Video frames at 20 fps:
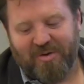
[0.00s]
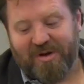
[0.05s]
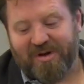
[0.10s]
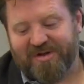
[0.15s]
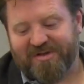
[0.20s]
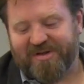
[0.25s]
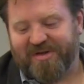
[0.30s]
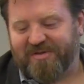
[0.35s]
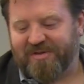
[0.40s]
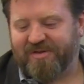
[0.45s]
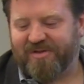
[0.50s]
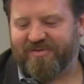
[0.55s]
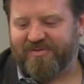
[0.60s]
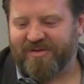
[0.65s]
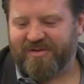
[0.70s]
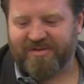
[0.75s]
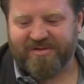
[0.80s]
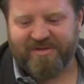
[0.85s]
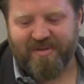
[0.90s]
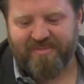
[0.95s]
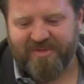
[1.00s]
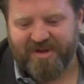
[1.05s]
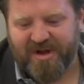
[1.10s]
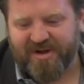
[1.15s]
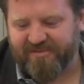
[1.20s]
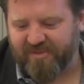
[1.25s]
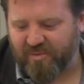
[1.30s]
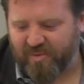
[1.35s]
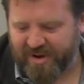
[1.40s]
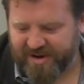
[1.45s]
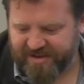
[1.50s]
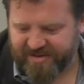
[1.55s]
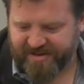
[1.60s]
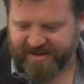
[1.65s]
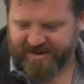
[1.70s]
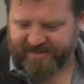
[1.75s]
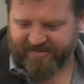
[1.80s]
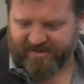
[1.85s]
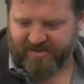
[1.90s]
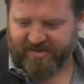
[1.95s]
Well, I was gonna say, this is something of a
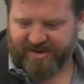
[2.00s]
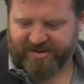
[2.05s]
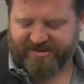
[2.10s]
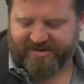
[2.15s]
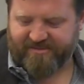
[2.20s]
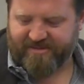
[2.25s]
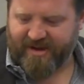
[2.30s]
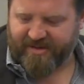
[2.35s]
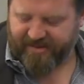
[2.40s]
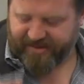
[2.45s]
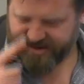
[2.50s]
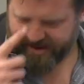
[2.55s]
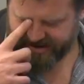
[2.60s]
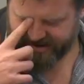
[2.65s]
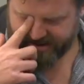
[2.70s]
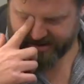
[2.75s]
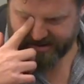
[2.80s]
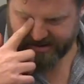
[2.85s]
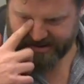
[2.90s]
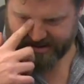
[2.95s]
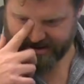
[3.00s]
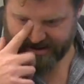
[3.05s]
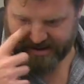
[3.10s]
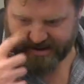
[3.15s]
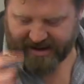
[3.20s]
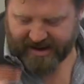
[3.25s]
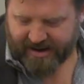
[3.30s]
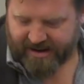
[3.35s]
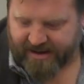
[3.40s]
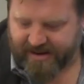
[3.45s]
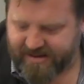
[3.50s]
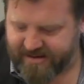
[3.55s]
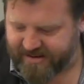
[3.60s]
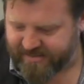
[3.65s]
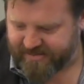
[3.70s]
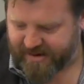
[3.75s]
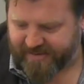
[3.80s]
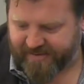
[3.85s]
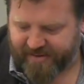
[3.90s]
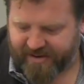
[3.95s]
onesie of a question rather than
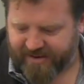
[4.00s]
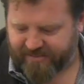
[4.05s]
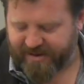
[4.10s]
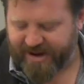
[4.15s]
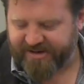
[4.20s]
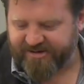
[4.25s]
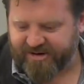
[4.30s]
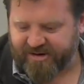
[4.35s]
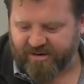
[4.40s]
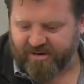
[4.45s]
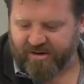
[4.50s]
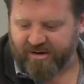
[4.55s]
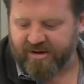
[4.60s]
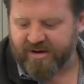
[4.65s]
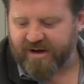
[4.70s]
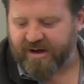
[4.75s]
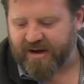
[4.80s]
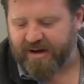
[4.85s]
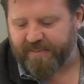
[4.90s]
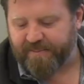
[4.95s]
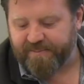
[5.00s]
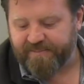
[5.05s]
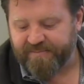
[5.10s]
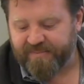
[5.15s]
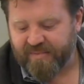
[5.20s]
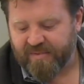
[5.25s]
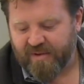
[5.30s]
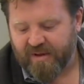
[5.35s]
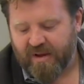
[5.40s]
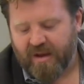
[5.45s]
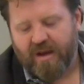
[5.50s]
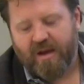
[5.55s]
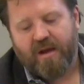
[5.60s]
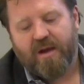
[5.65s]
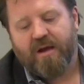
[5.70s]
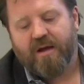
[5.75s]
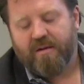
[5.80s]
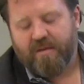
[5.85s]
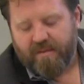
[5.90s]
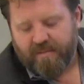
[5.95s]
a wrench at all.
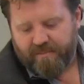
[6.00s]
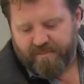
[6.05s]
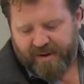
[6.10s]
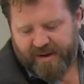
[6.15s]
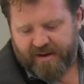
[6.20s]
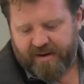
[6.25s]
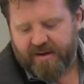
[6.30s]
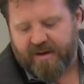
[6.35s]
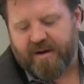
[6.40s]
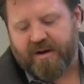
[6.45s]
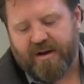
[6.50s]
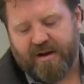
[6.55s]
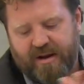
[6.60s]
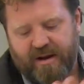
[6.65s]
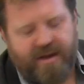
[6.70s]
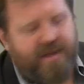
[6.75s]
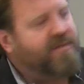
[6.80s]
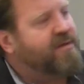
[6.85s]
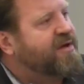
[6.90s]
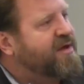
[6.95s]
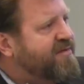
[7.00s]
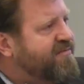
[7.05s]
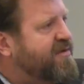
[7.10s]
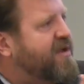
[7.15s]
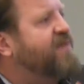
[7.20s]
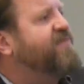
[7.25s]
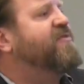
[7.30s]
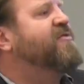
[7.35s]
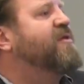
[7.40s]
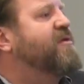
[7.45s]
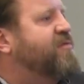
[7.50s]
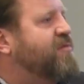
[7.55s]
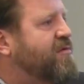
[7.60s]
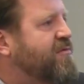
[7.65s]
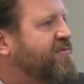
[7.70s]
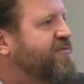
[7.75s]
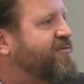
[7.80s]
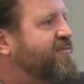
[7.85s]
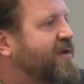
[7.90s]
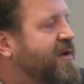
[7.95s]
But given the sort
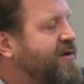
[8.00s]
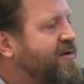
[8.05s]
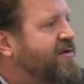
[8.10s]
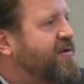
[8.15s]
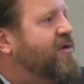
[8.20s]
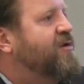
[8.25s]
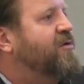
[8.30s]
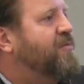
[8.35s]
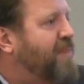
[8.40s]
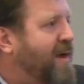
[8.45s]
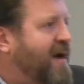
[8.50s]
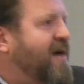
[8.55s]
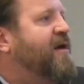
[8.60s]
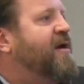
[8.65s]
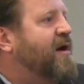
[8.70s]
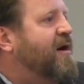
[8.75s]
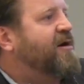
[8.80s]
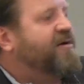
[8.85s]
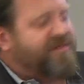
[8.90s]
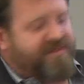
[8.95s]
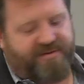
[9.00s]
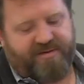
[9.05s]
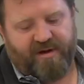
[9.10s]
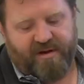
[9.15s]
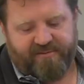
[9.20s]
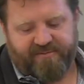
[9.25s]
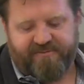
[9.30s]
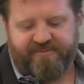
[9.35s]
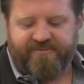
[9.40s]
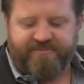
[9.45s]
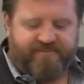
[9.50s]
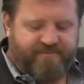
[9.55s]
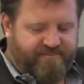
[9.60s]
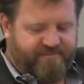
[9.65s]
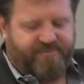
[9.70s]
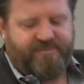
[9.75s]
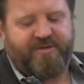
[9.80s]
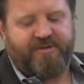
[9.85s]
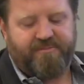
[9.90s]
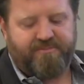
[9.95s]
of internal paradox of
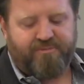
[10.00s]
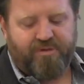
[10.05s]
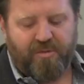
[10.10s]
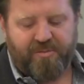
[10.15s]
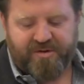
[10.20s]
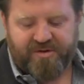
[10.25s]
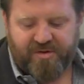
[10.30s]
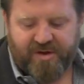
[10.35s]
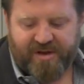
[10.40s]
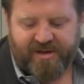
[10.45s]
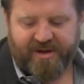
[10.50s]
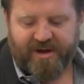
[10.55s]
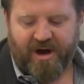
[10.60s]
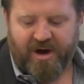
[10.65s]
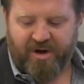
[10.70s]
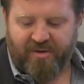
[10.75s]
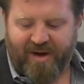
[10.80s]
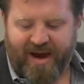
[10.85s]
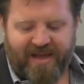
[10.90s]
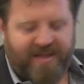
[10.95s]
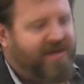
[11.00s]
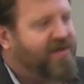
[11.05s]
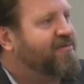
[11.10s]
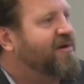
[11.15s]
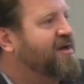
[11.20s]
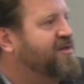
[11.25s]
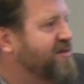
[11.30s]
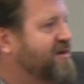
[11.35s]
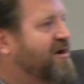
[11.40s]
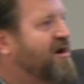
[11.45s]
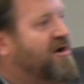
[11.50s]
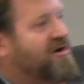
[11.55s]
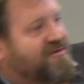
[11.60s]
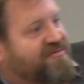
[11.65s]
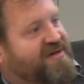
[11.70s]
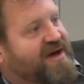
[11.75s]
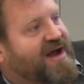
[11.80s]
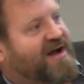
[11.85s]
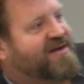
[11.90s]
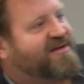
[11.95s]
the propedeutically auto-allegorizing
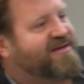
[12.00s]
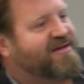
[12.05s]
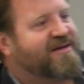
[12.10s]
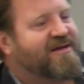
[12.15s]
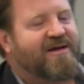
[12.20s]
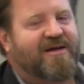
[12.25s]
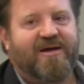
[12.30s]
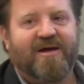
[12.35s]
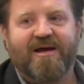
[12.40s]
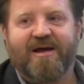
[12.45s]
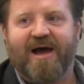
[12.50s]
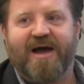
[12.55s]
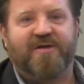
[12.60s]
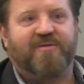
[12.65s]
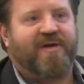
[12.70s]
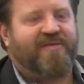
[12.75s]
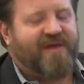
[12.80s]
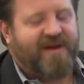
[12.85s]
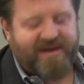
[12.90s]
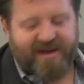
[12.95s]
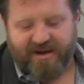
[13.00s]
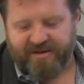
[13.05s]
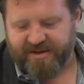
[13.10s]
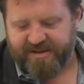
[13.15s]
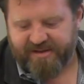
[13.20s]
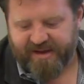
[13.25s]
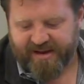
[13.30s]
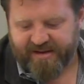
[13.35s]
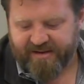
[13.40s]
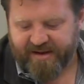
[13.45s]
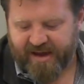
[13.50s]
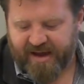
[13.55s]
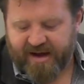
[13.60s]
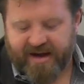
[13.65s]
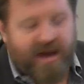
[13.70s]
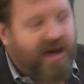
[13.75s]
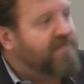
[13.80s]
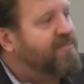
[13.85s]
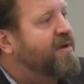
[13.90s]
artifact, I write that down to get it out.